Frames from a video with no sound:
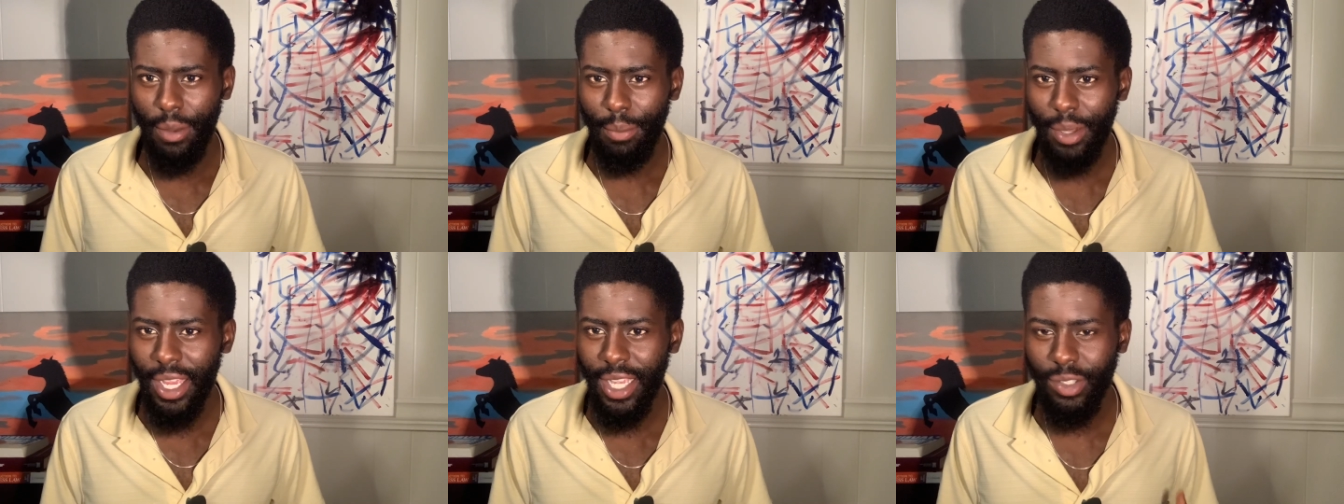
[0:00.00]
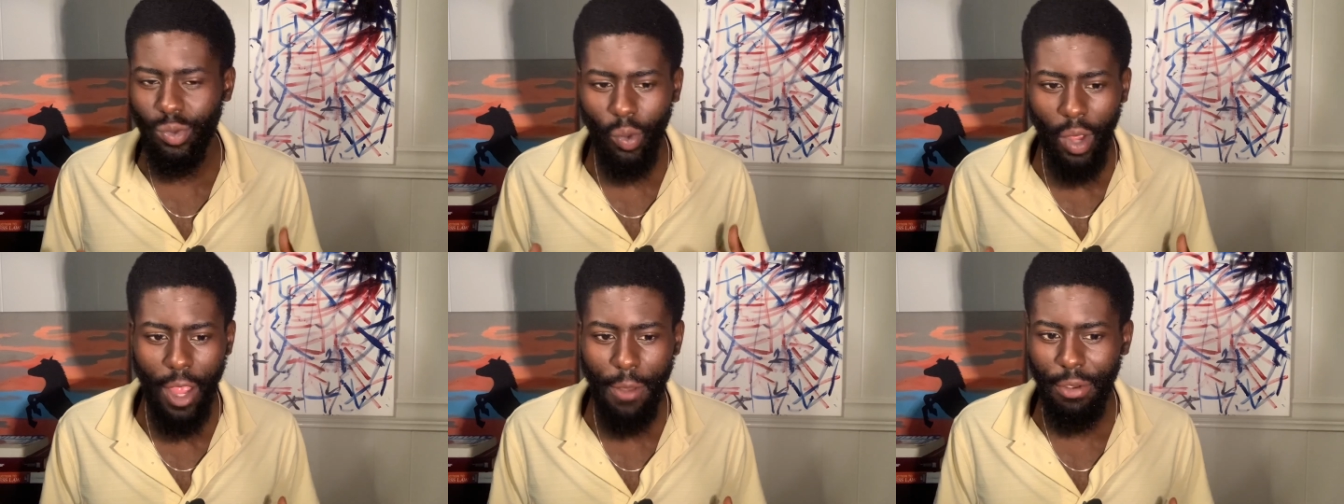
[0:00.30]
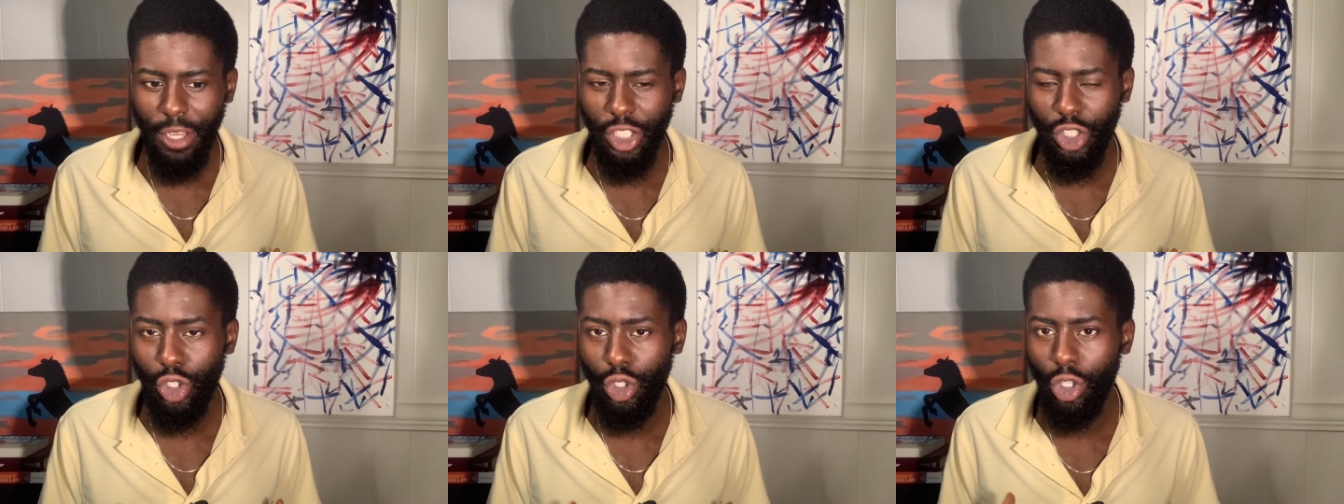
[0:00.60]
Because why?
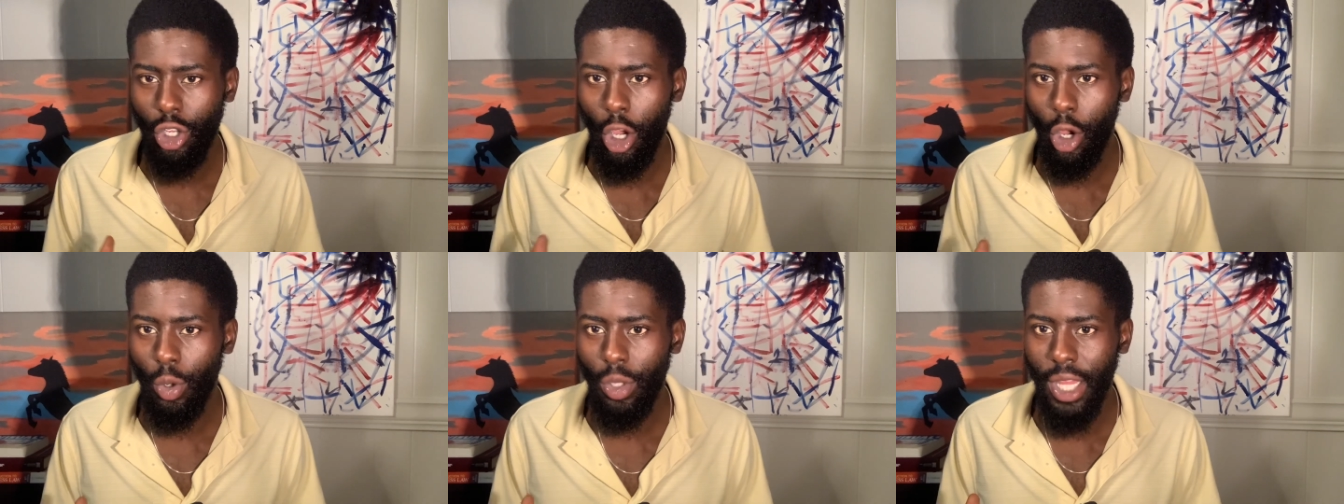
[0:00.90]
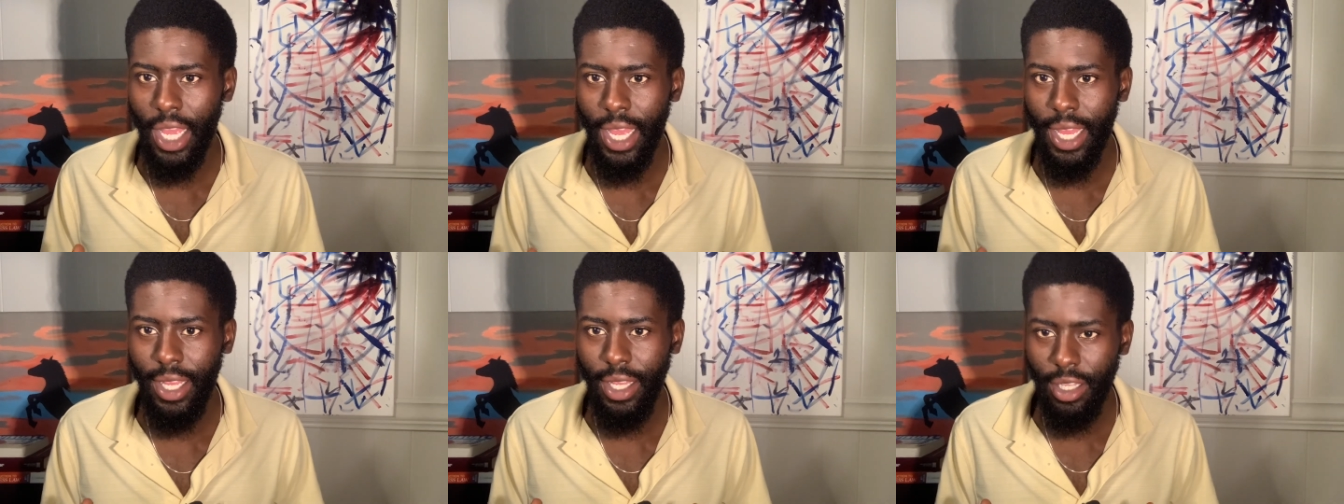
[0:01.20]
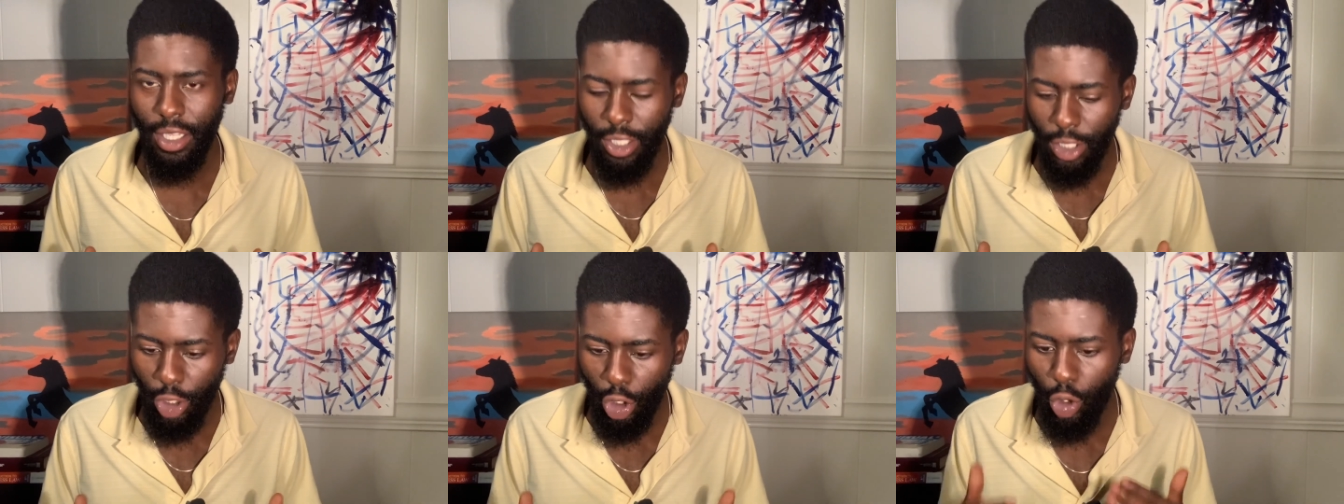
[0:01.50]
Because you know that
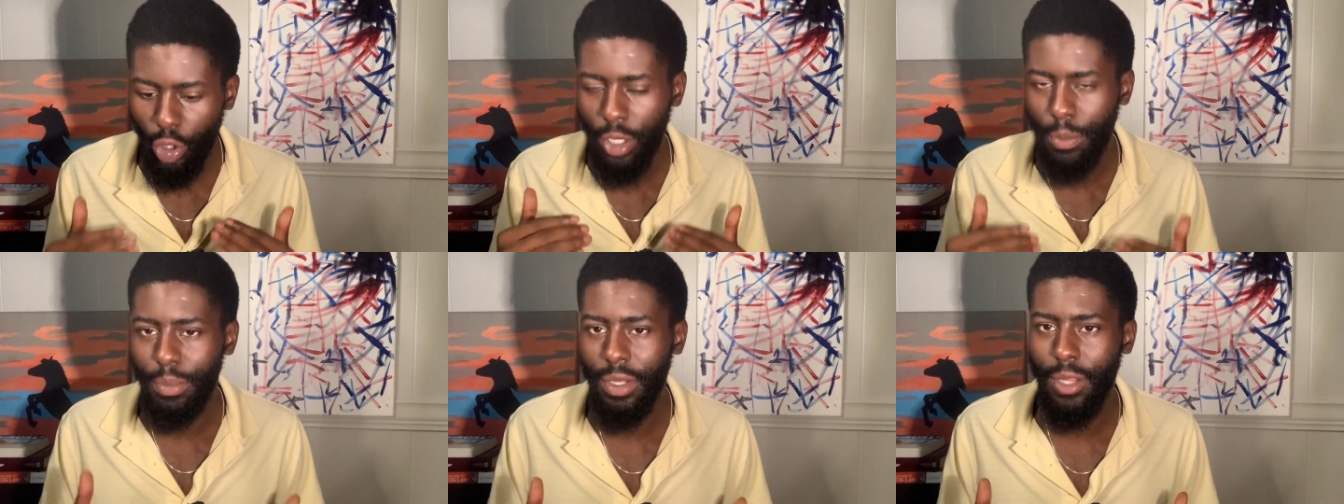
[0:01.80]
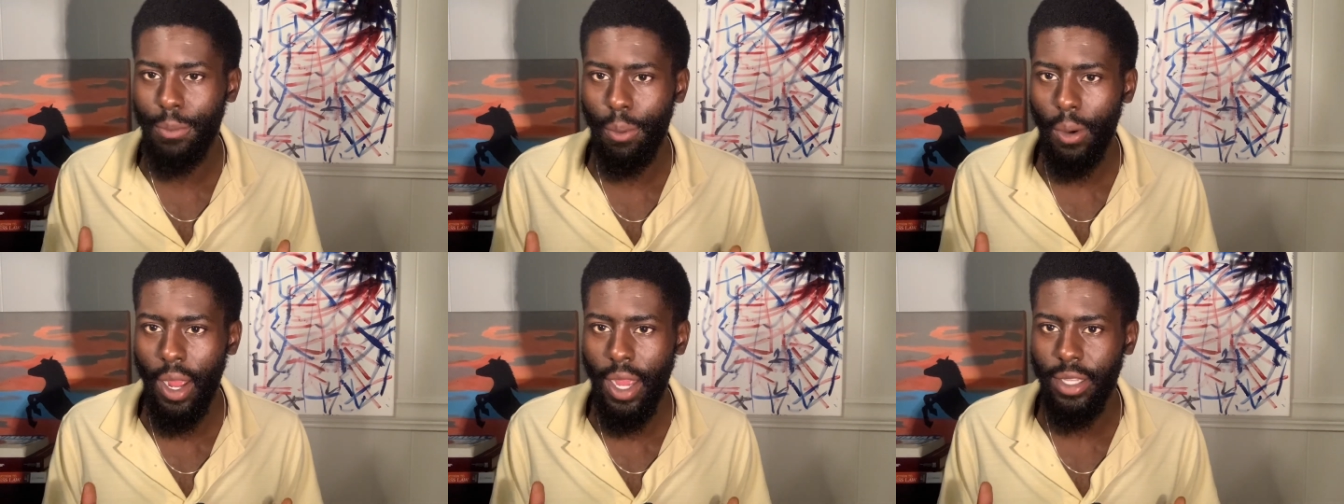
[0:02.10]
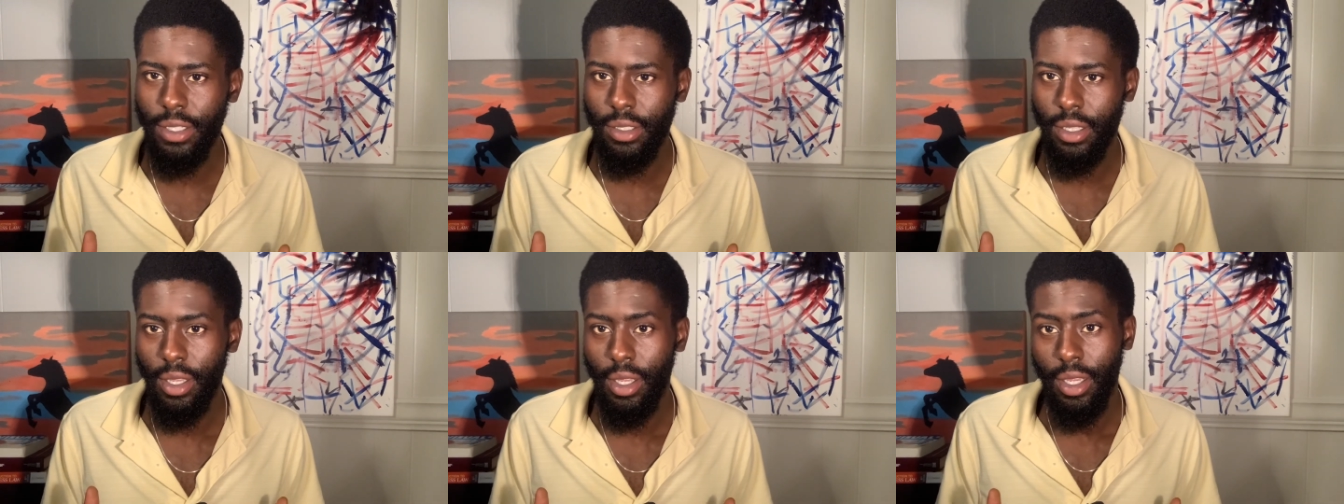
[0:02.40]
you can be the
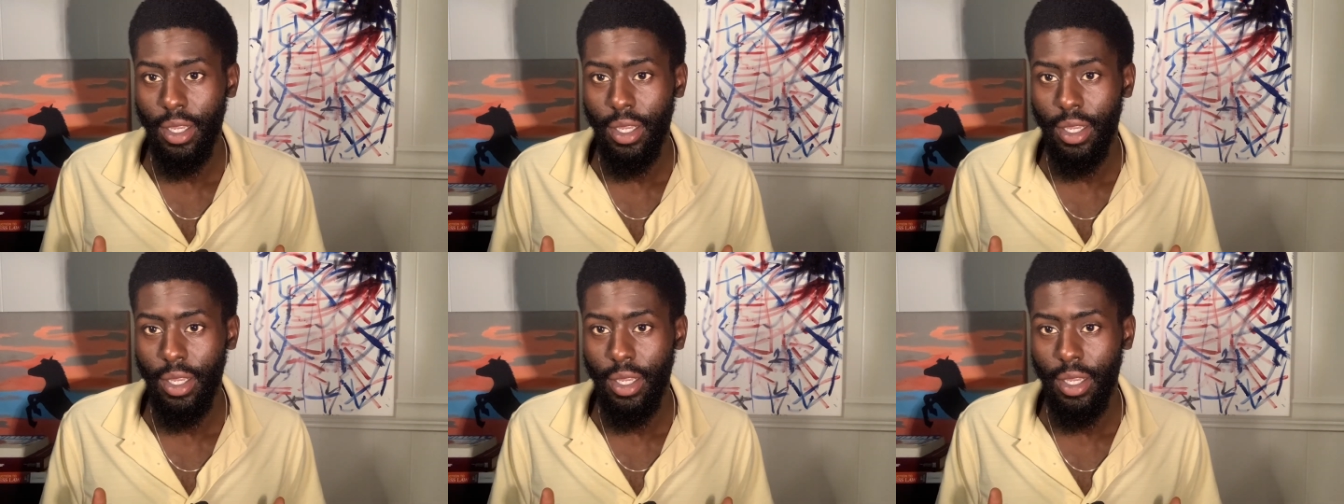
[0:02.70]
prize.